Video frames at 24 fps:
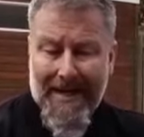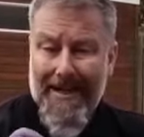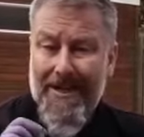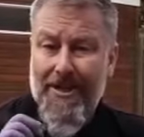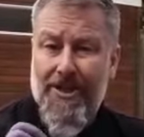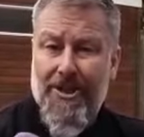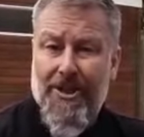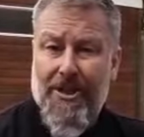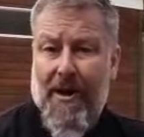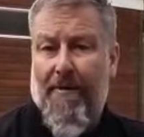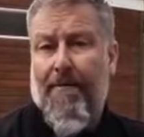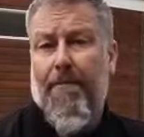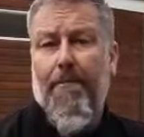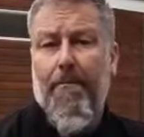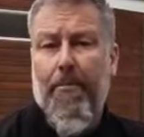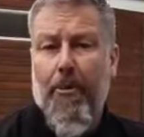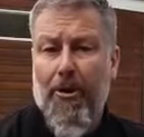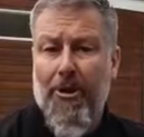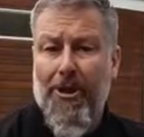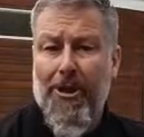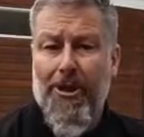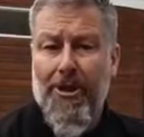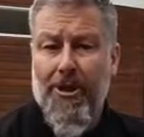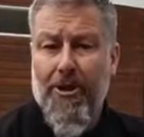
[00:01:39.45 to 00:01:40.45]

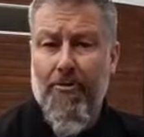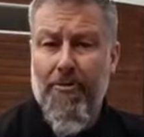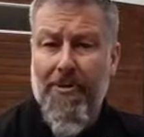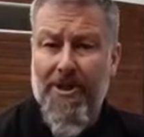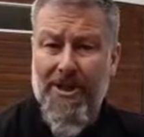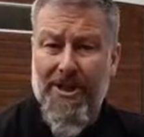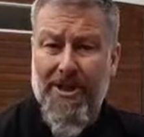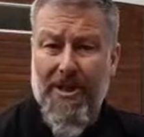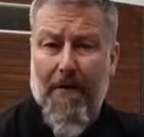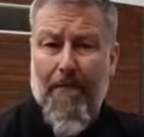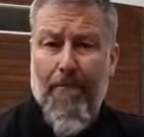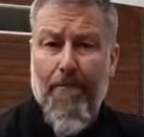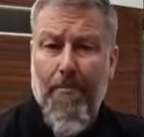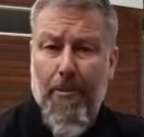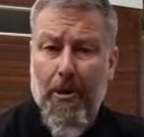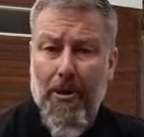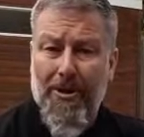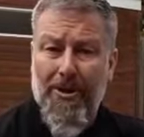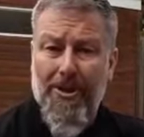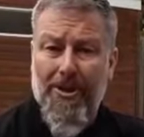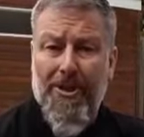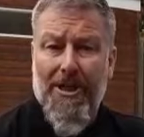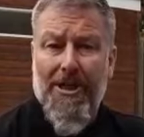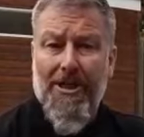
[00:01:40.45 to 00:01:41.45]
7.2 to
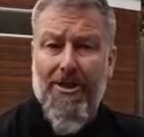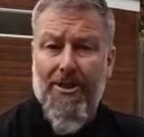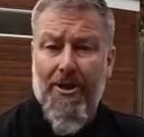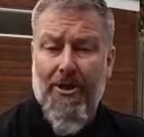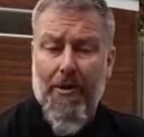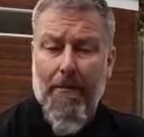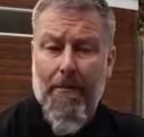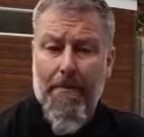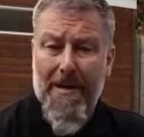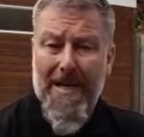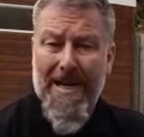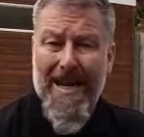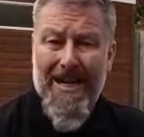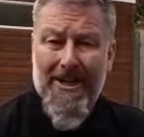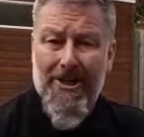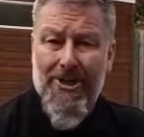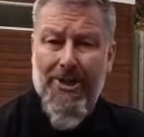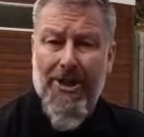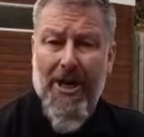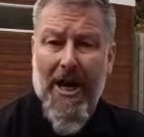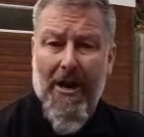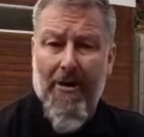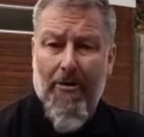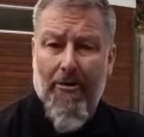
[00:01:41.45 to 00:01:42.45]
7.6 on the pH
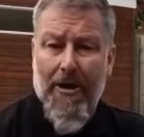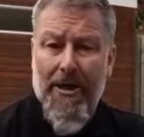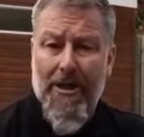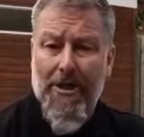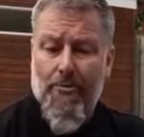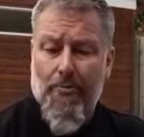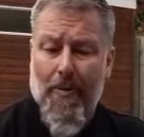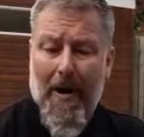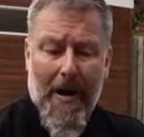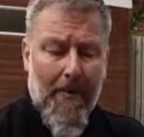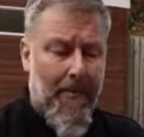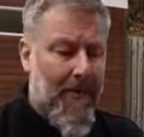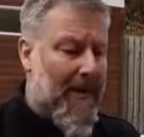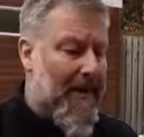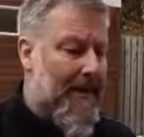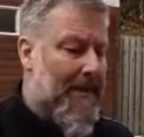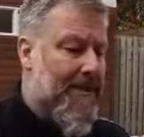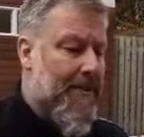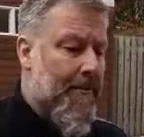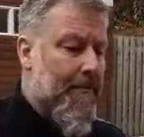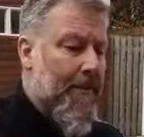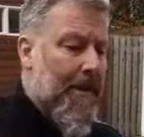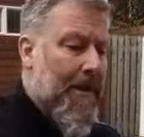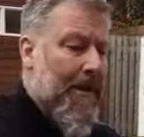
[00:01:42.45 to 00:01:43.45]
scale is where we need
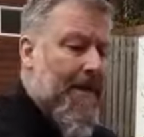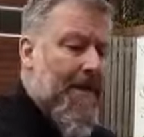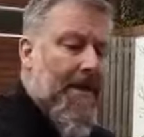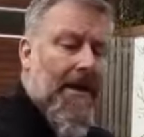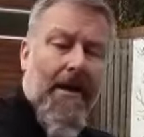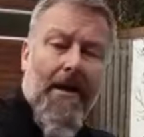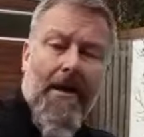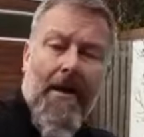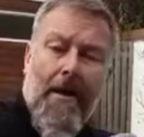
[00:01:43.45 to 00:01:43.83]
to be